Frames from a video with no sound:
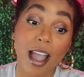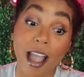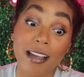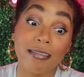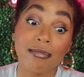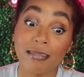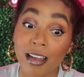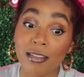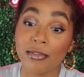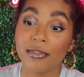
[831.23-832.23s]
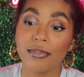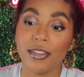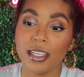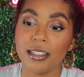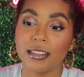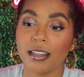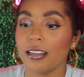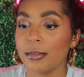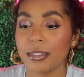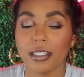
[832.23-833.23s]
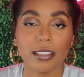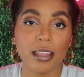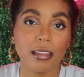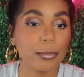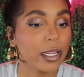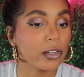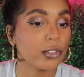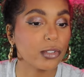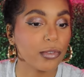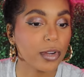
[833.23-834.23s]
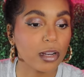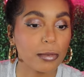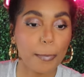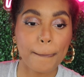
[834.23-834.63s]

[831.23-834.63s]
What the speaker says: I love these lipsticks and lip liners so far.